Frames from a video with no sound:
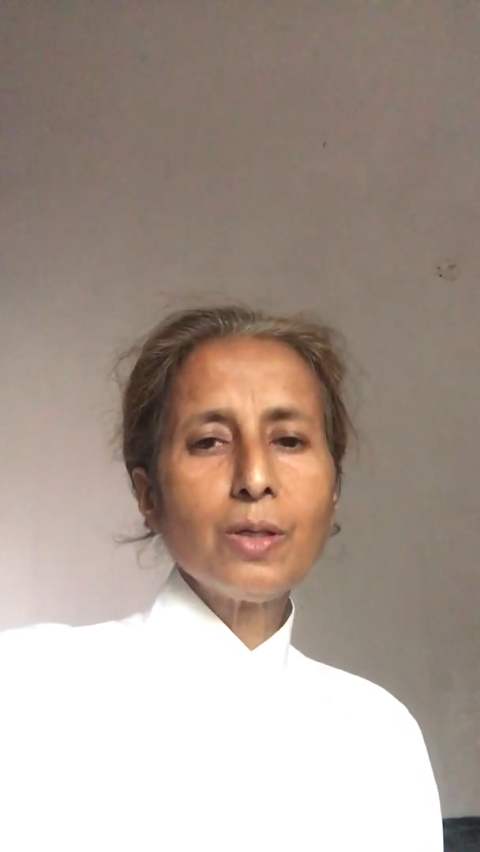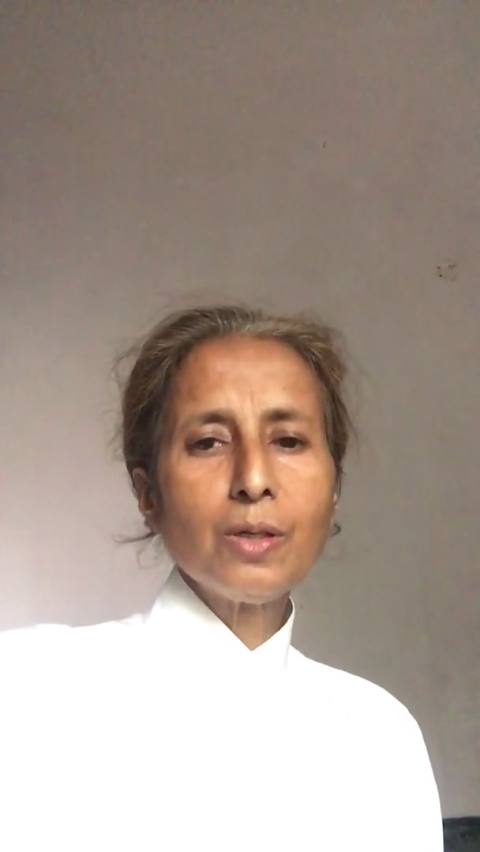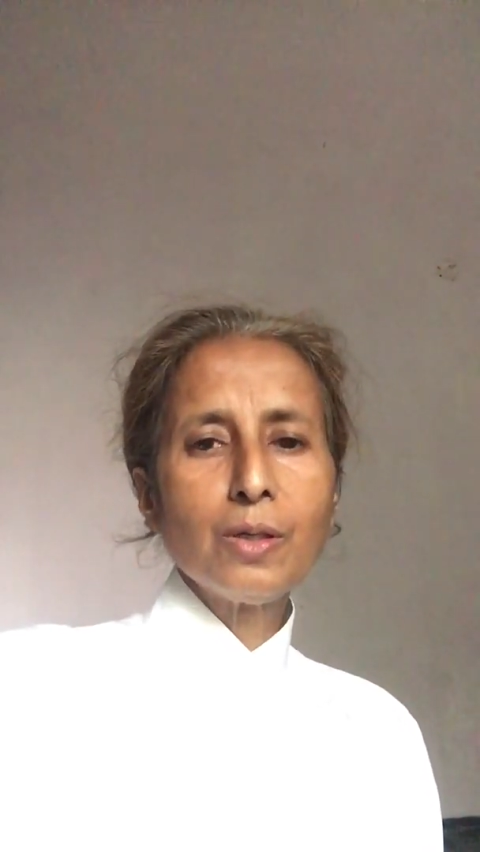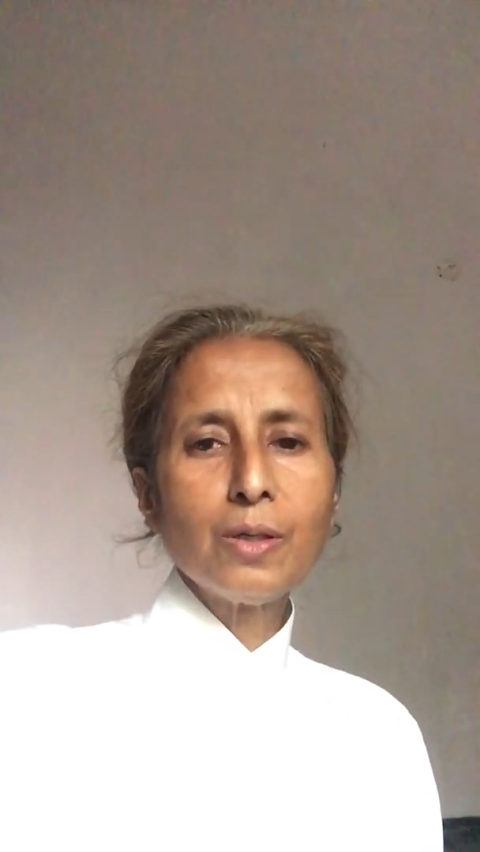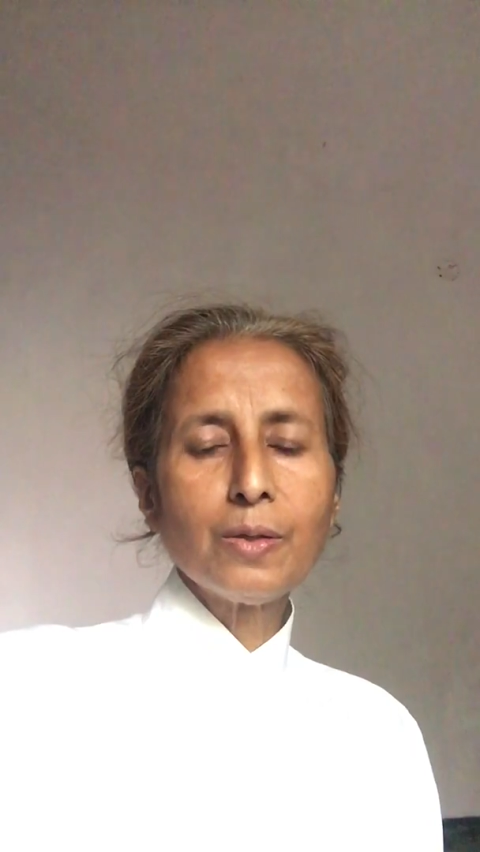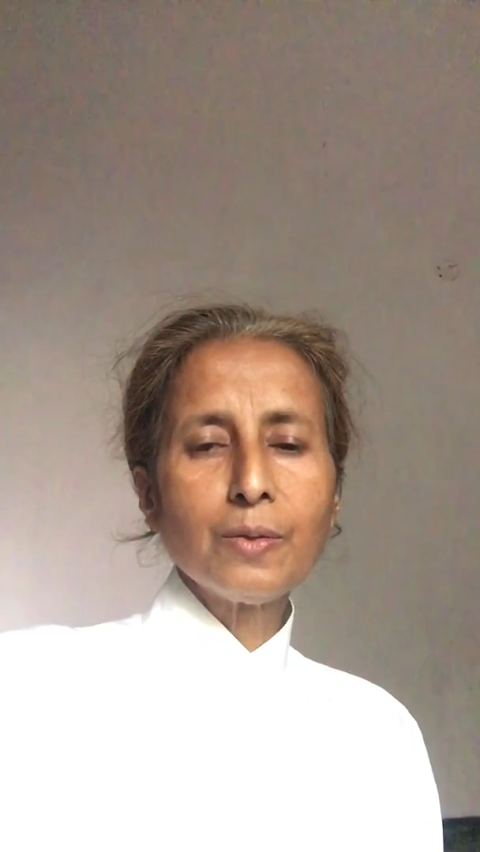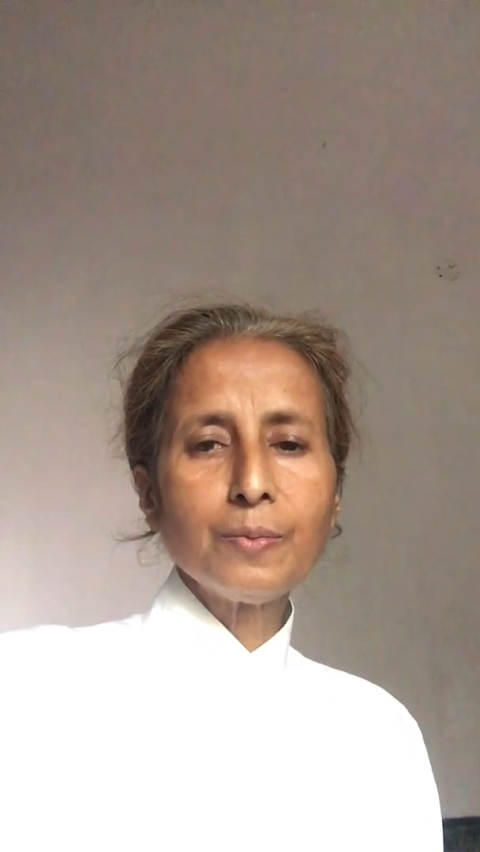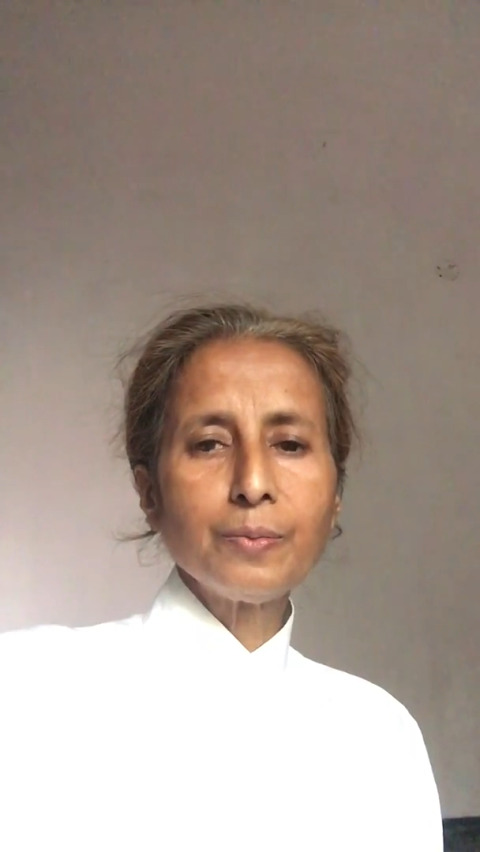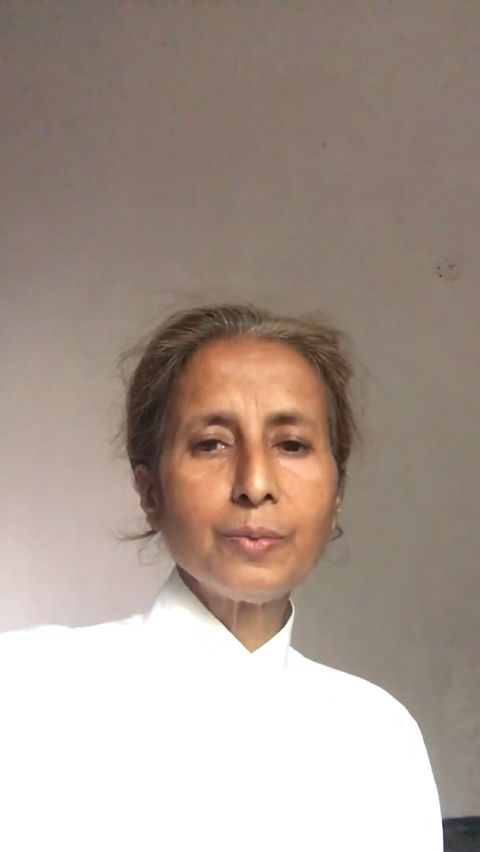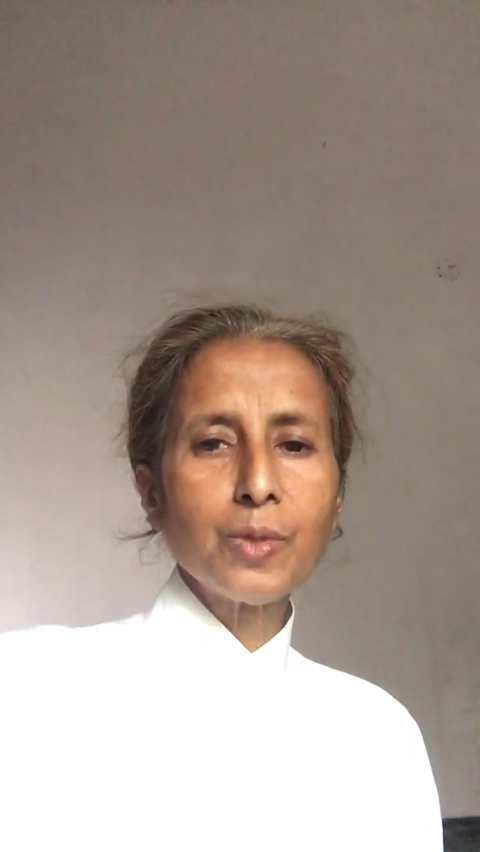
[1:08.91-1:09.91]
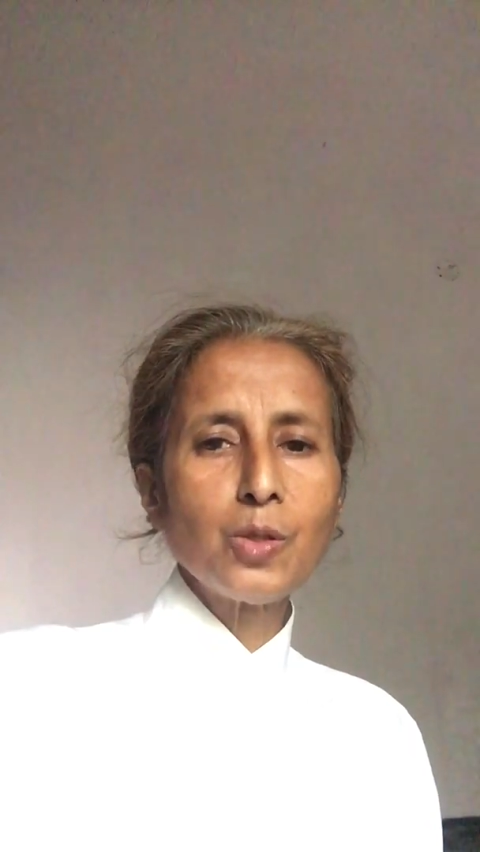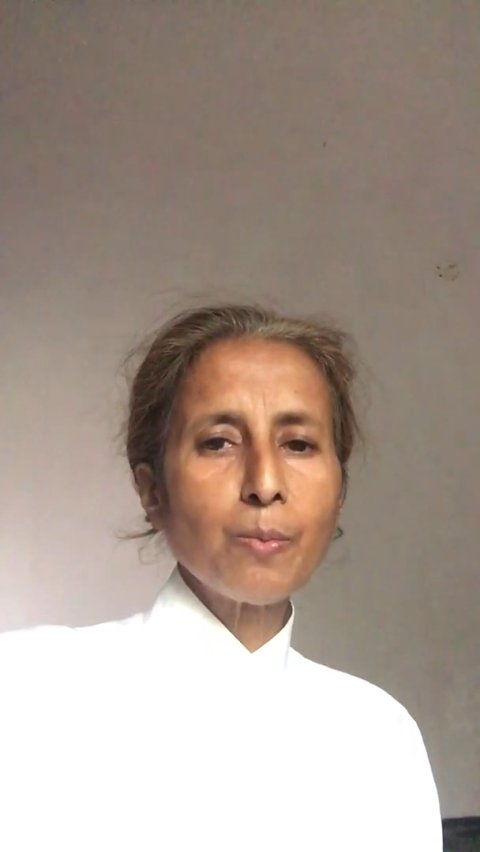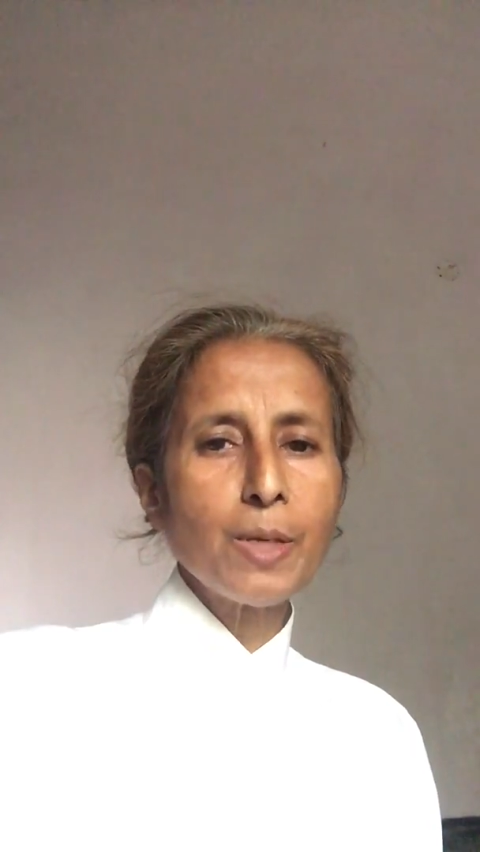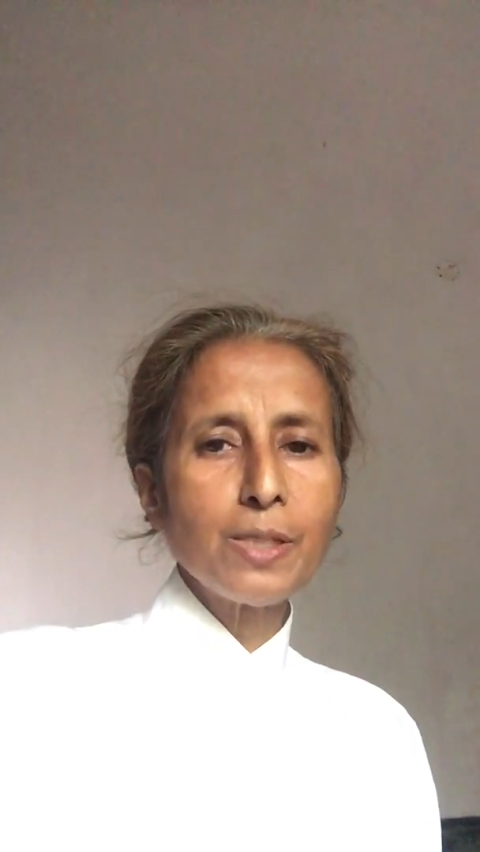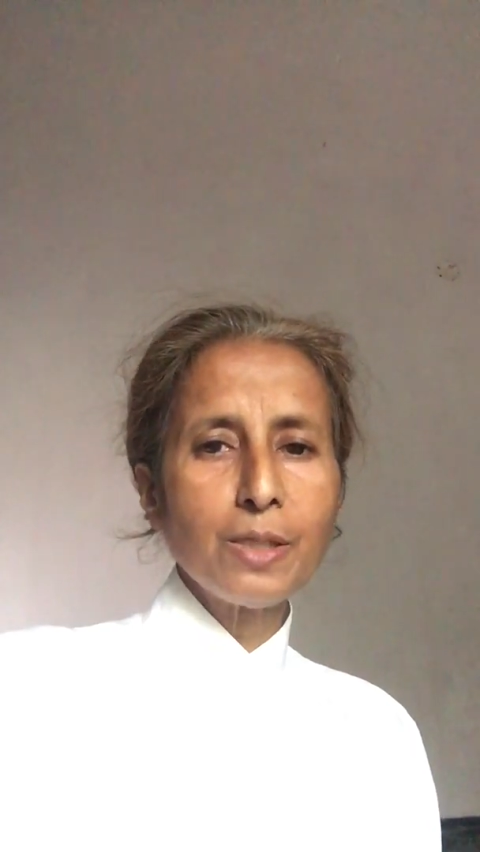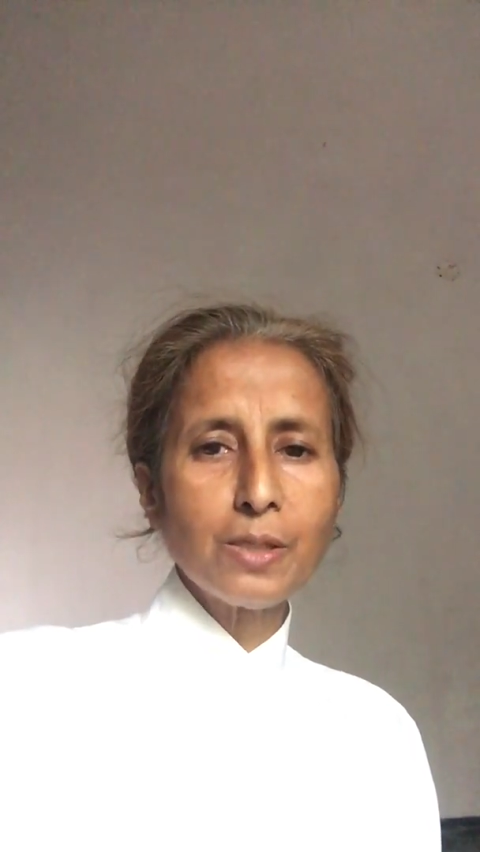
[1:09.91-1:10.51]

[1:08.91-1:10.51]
the domestic